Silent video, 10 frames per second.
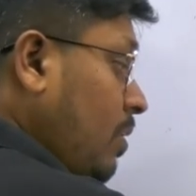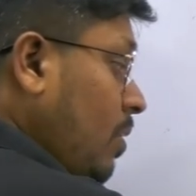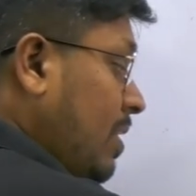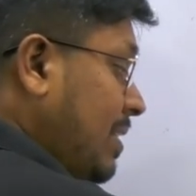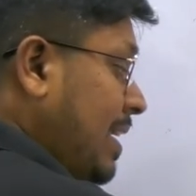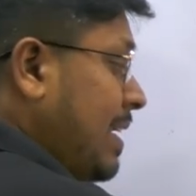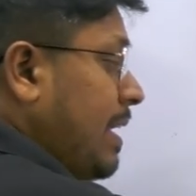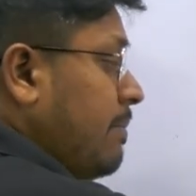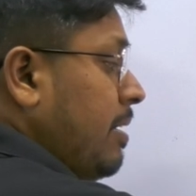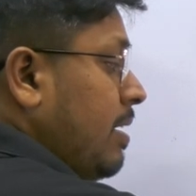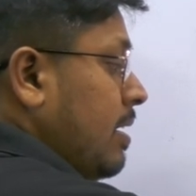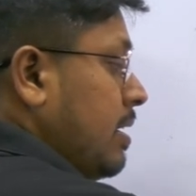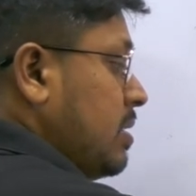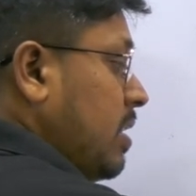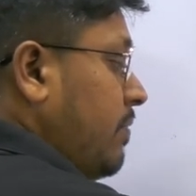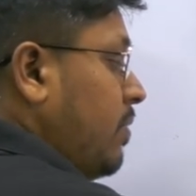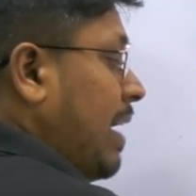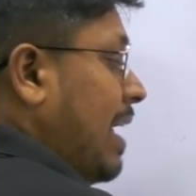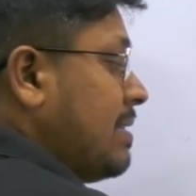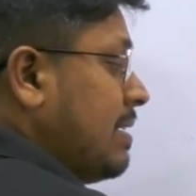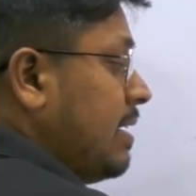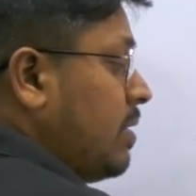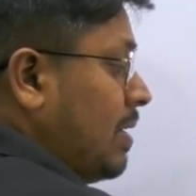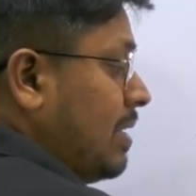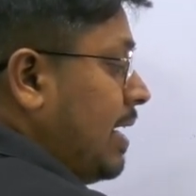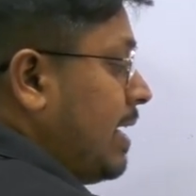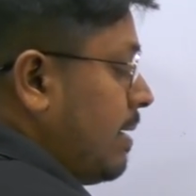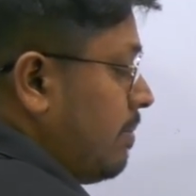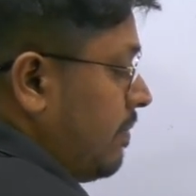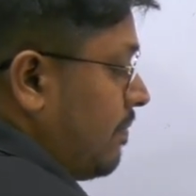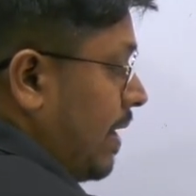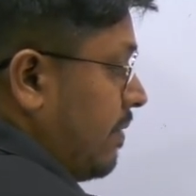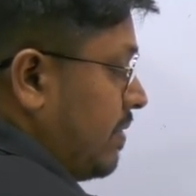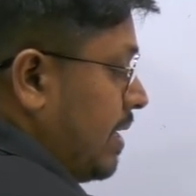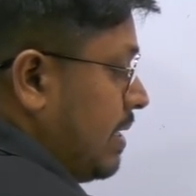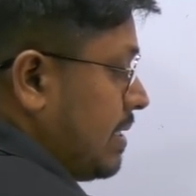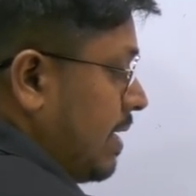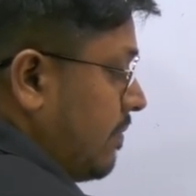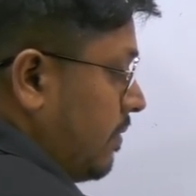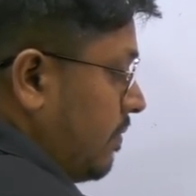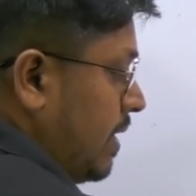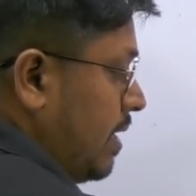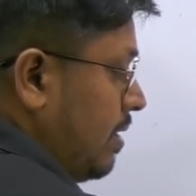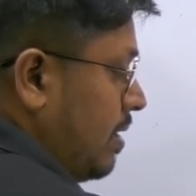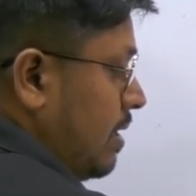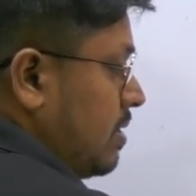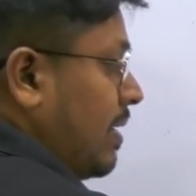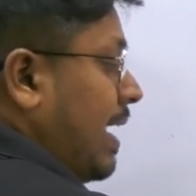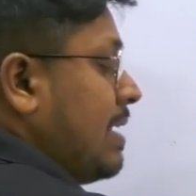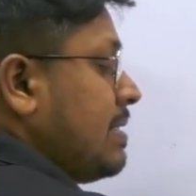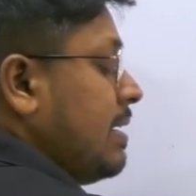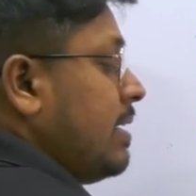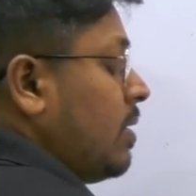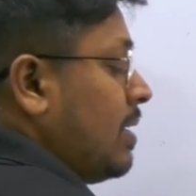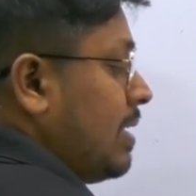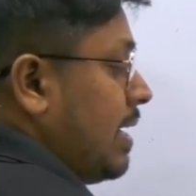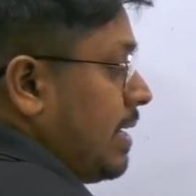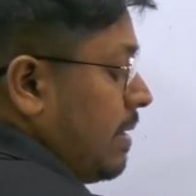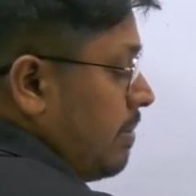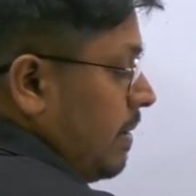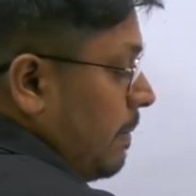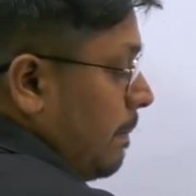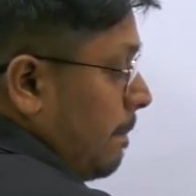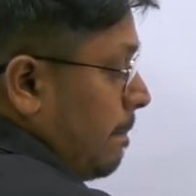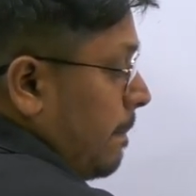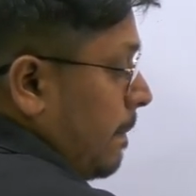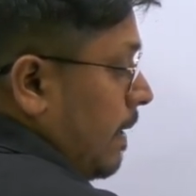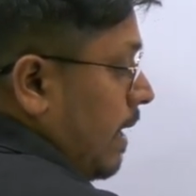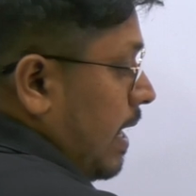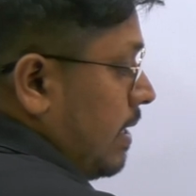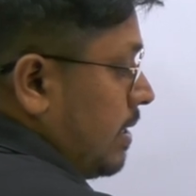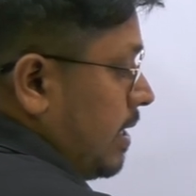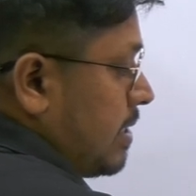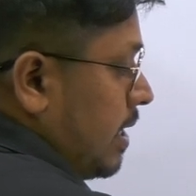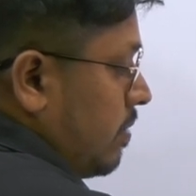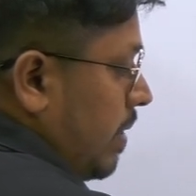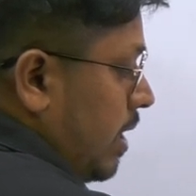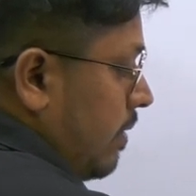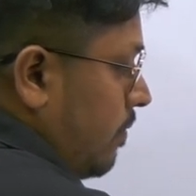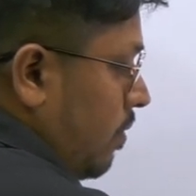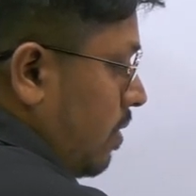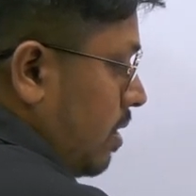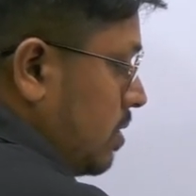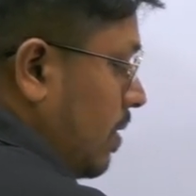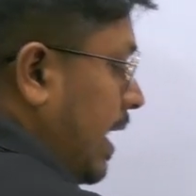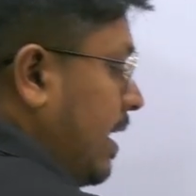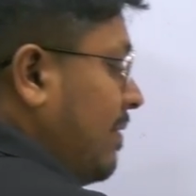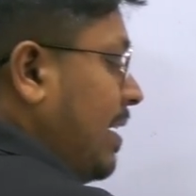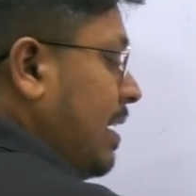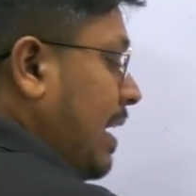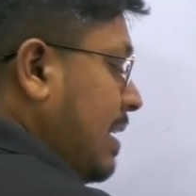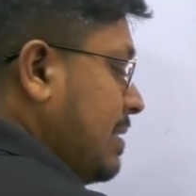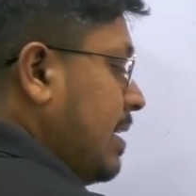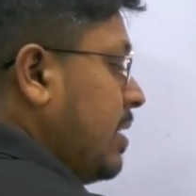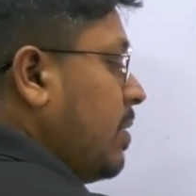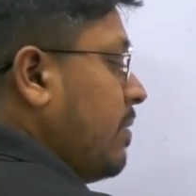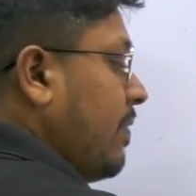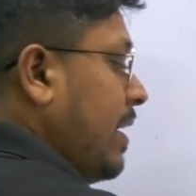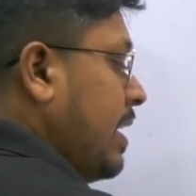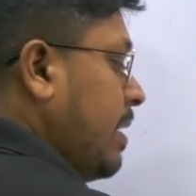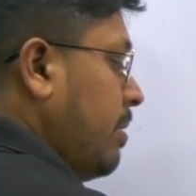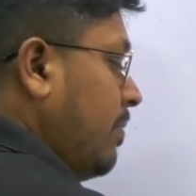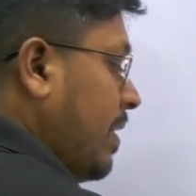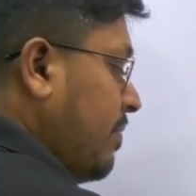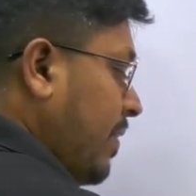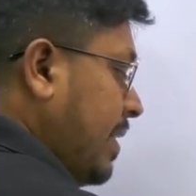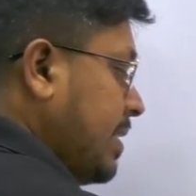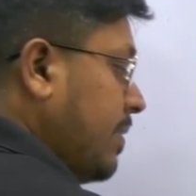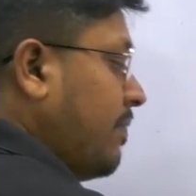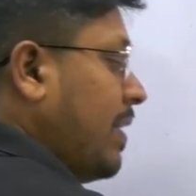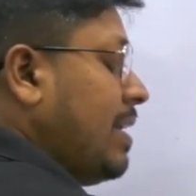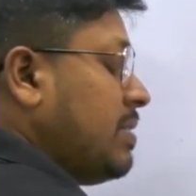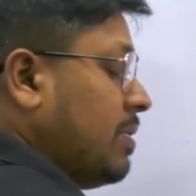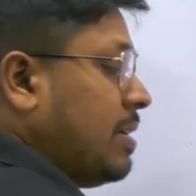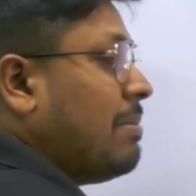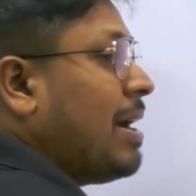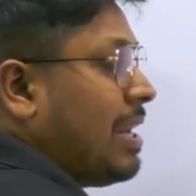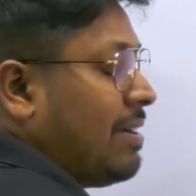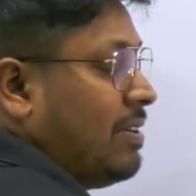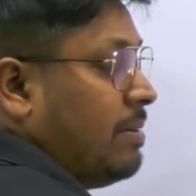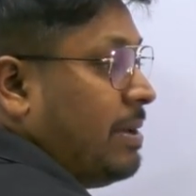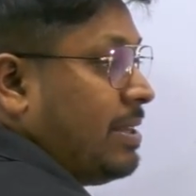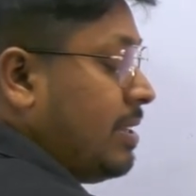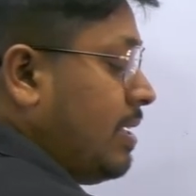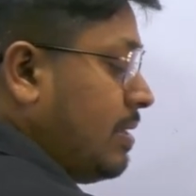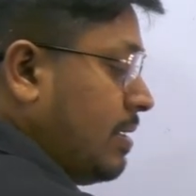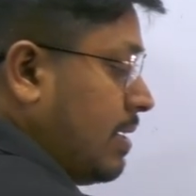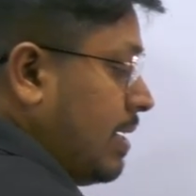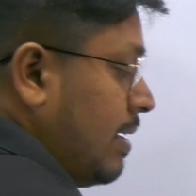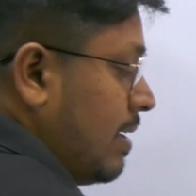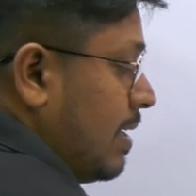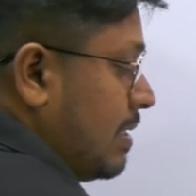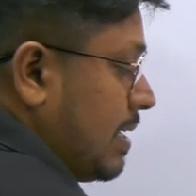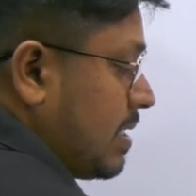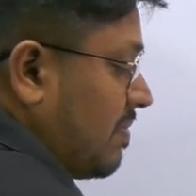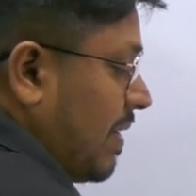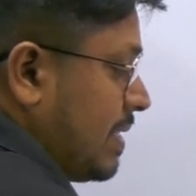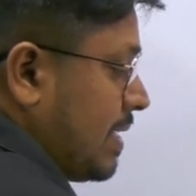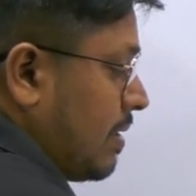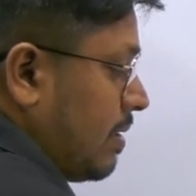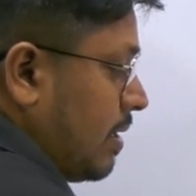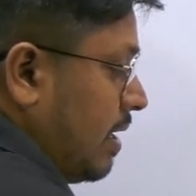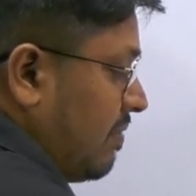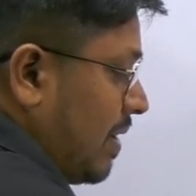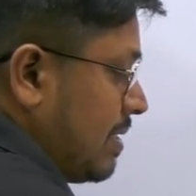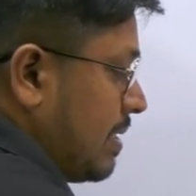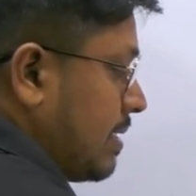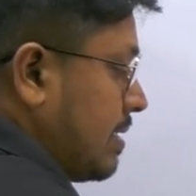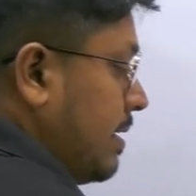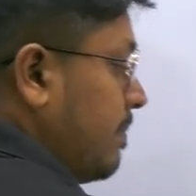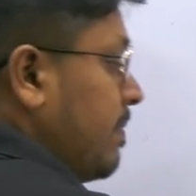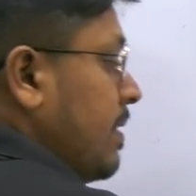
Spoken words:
on 3 table. So if you cancel it on 3 table, 5 threes are 15. So cancel it on 3 table, 8 threes are 24. So again, we can cancel it on 5 table, 1 5s are 5. So remaining will be 3, 30, 6 5s are 30, 160.